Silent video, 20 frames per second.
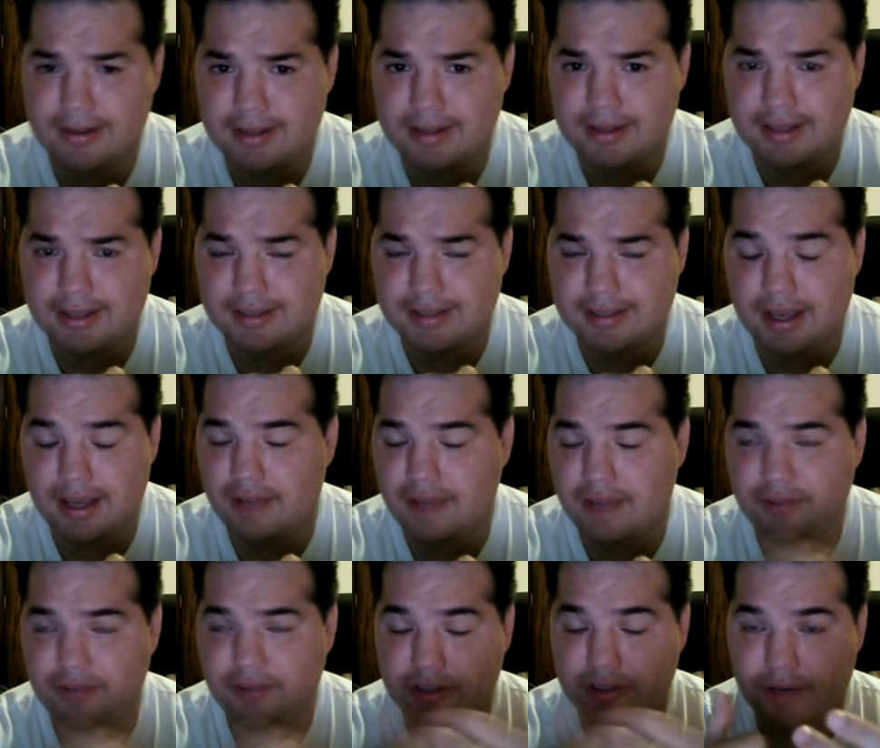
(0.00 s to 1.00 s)
I
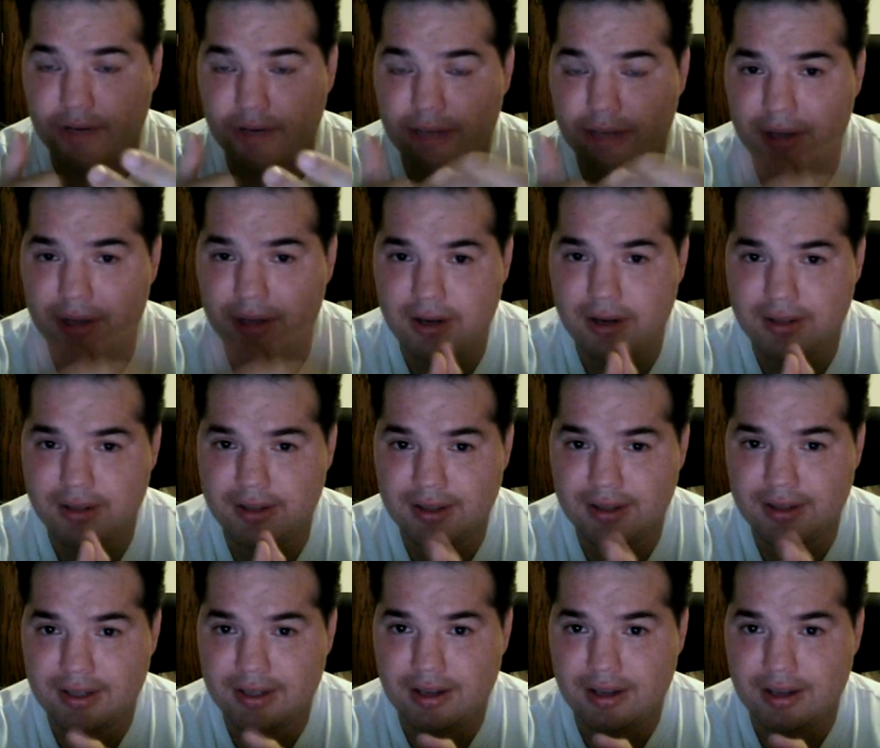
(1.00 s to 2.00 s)
felt great about it.
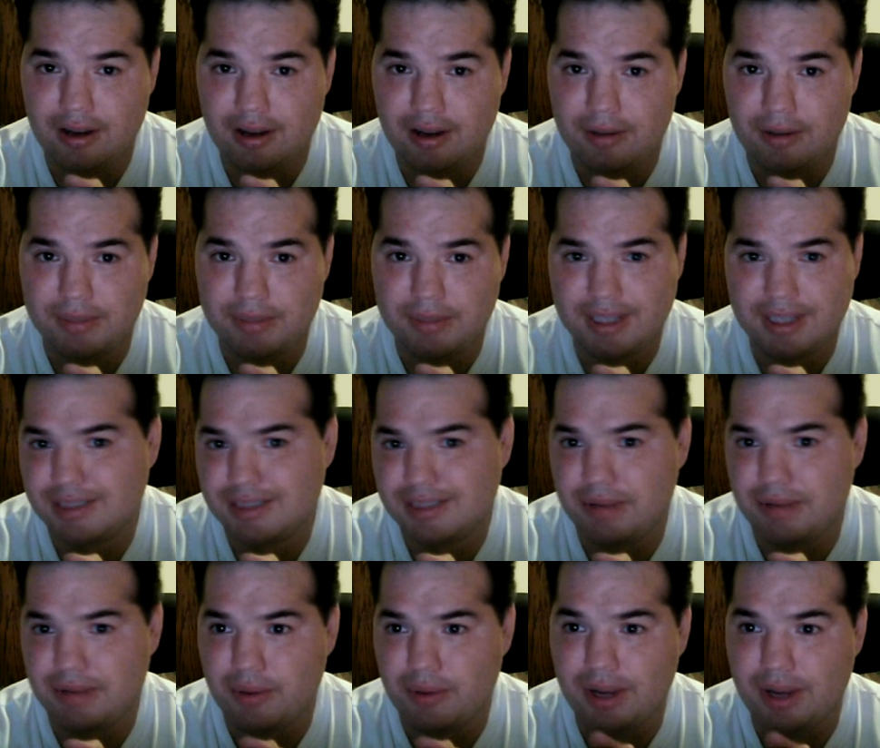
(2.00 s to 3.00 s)
Texted
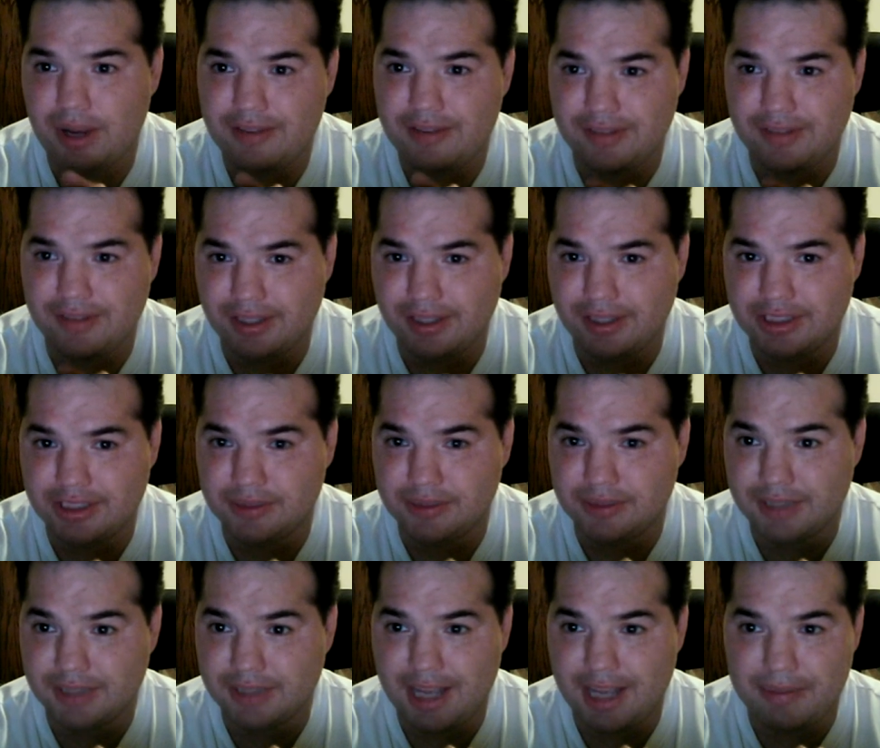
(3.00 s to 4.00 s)
my wife, and she
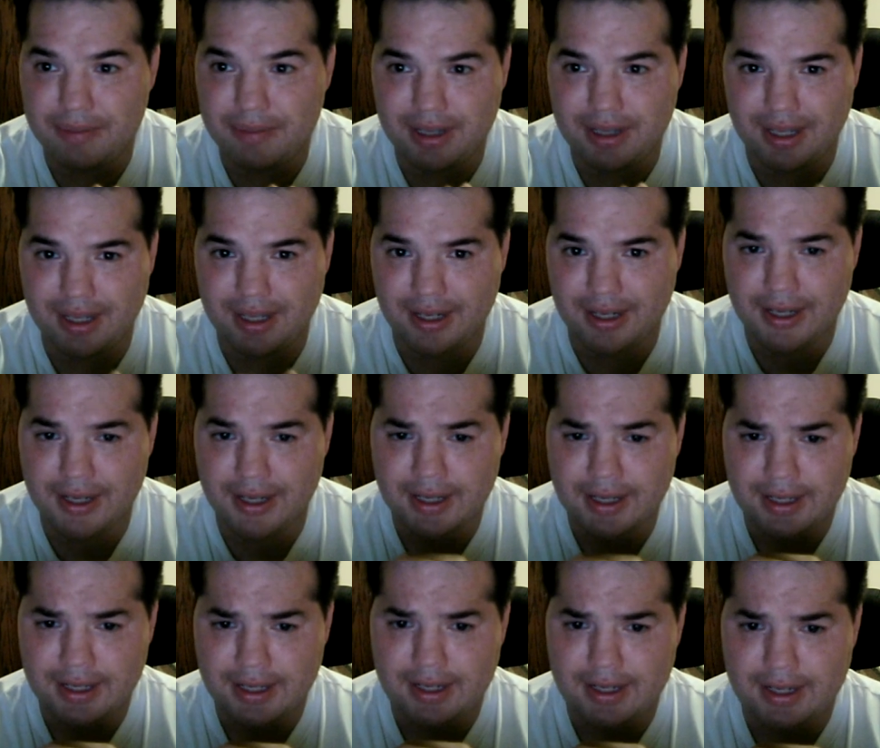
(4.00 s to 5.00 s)
was happy,
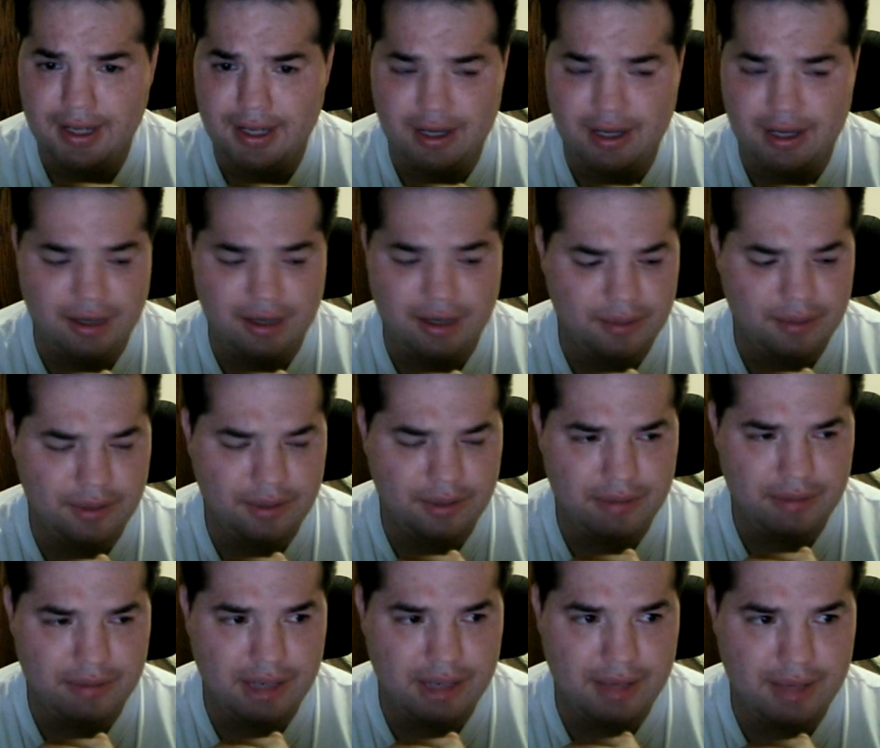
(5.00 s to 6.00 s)
and it really
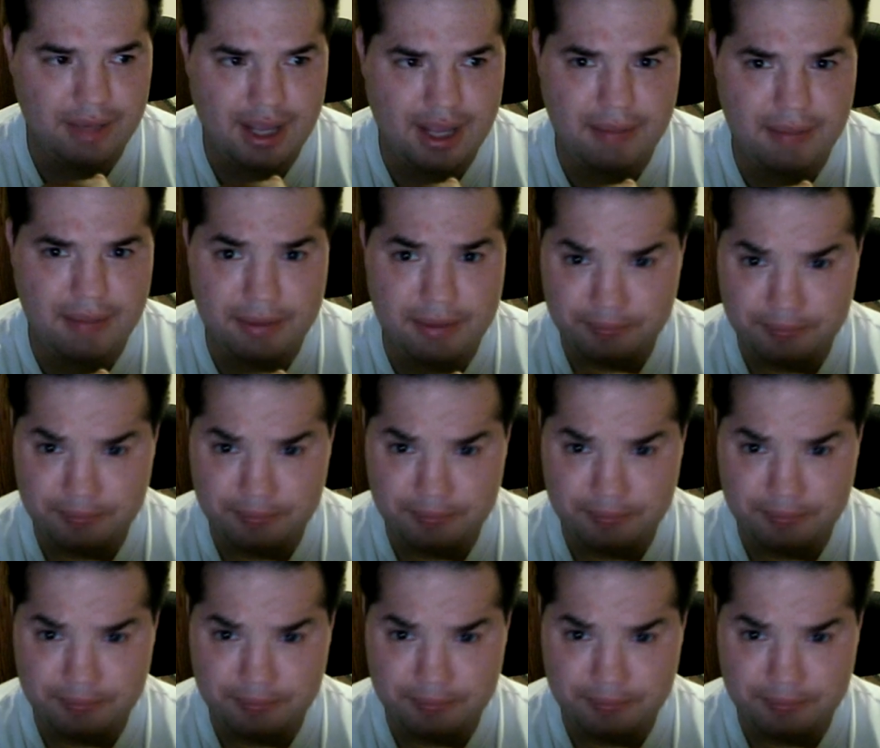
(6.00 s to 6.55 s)
made me happy.